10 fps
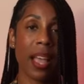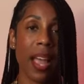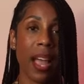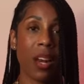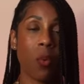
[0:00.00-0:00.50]

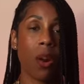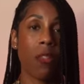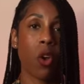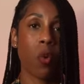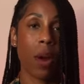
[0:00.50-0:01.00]
And one of
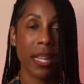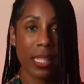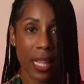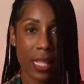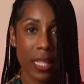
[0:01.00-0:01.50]
the greatest
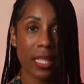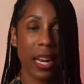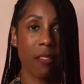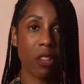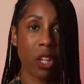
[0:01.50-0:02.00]
lessons that
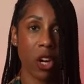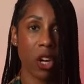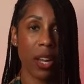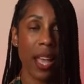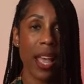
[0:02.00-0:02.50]
I've
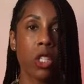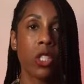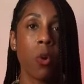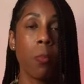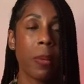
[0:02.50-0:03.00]
learned,
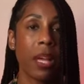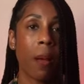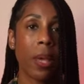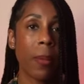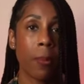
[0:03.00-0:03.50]
don't be a
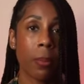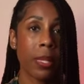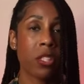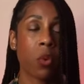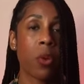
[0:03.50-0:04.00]
people
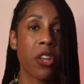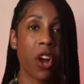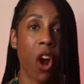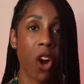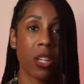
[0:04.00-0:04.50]
pleaser with your
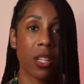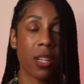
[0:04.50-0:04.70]
art.